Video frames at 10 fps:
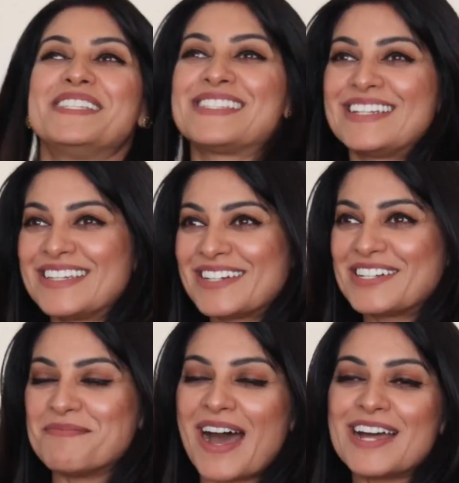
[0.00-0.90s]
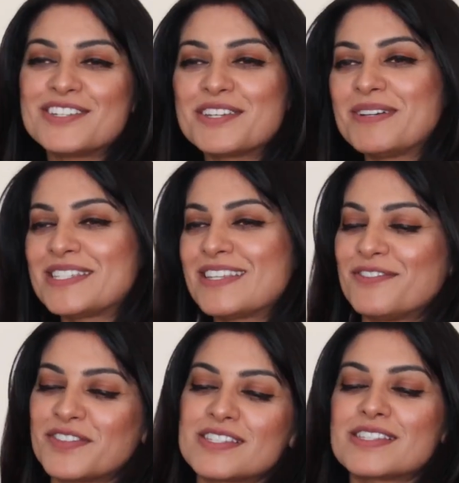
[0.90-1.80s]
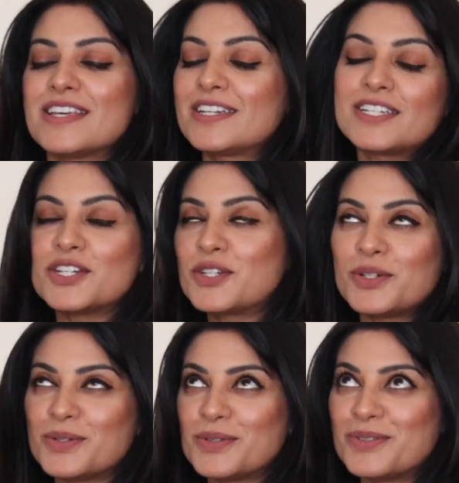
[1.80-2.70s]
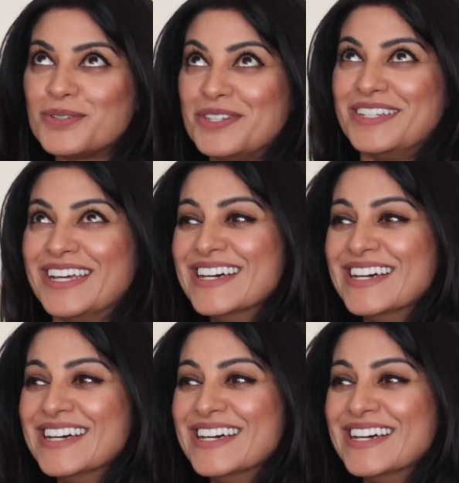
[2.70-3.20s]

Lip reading: be sitting there imagining myself in this like cocoon,